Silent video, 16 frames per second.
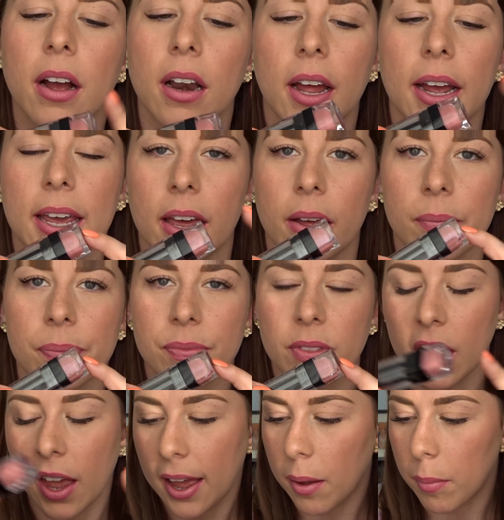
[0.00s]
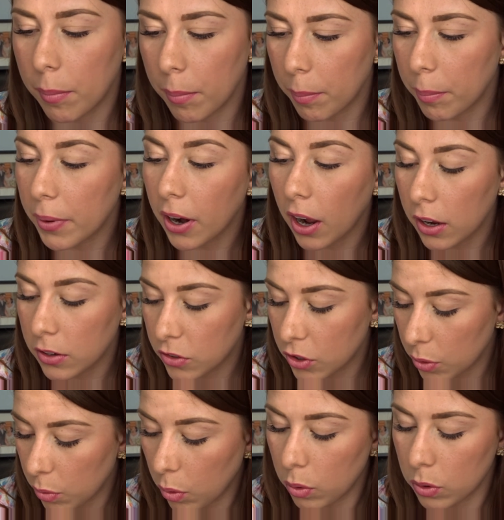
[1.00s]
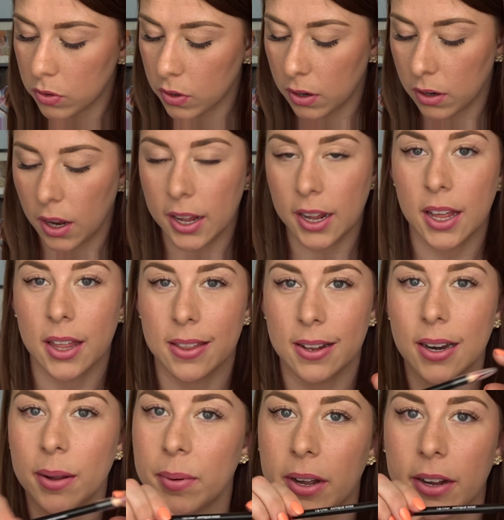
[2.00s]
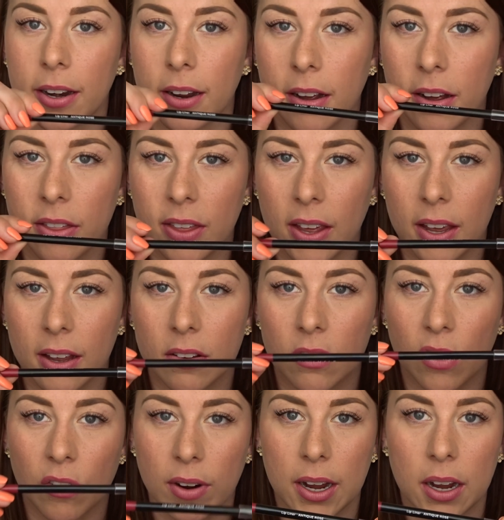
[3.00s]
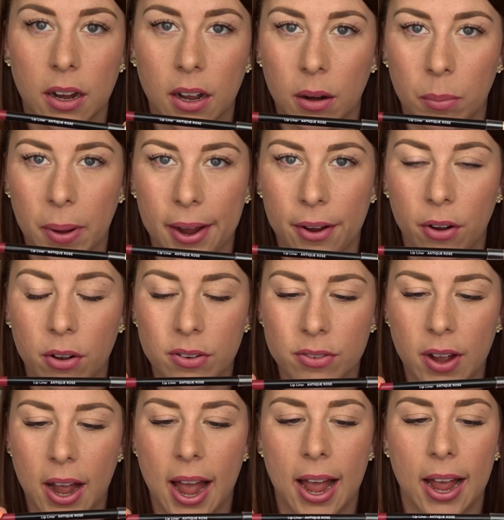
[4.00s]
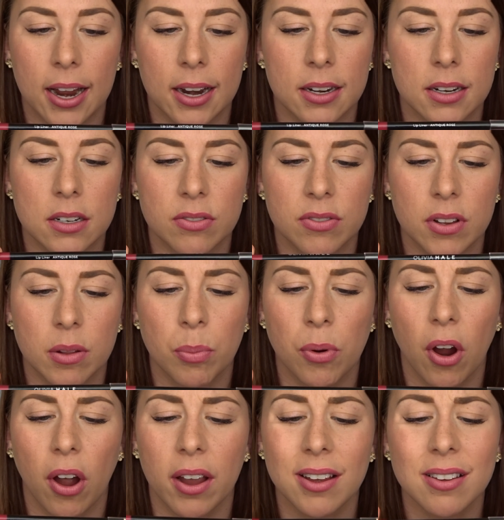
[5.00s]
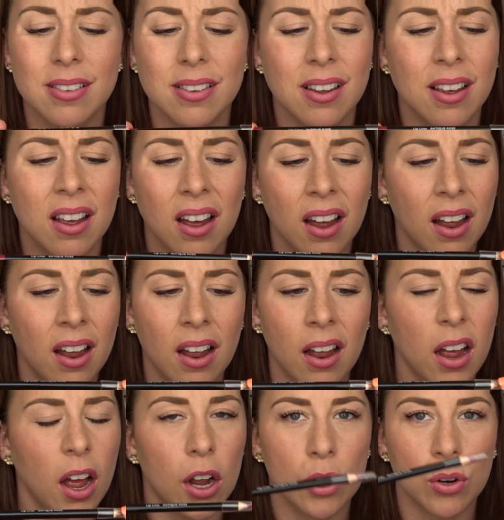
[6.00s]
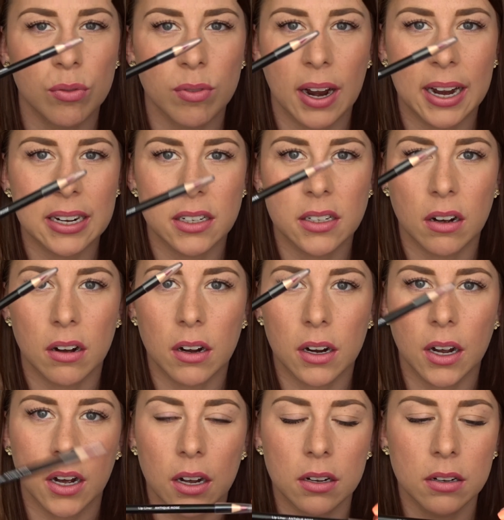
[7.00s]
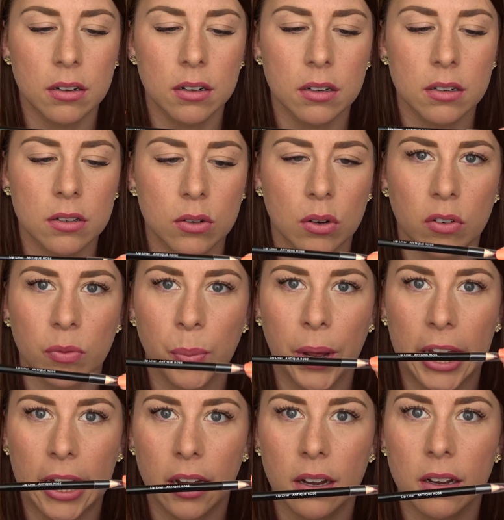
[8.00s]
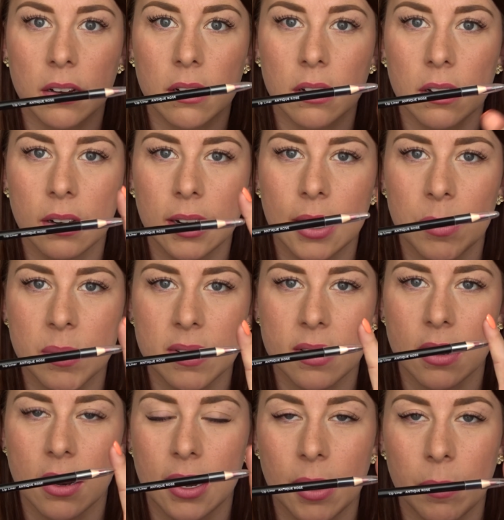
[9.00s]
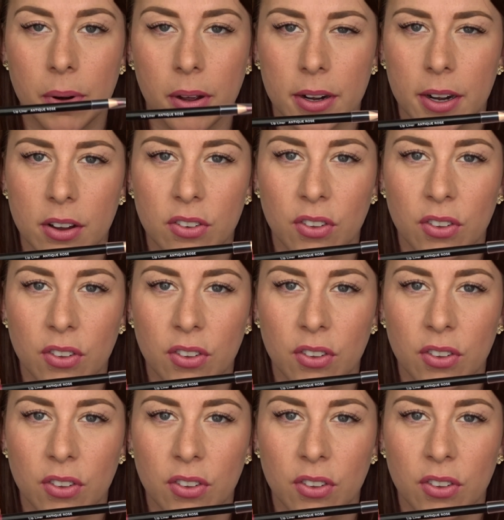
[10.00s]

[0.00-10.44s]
I like it. But I do also like the lip liner. I think it's a great colour payoff, and for the price, a great darker sort of pink lip liner.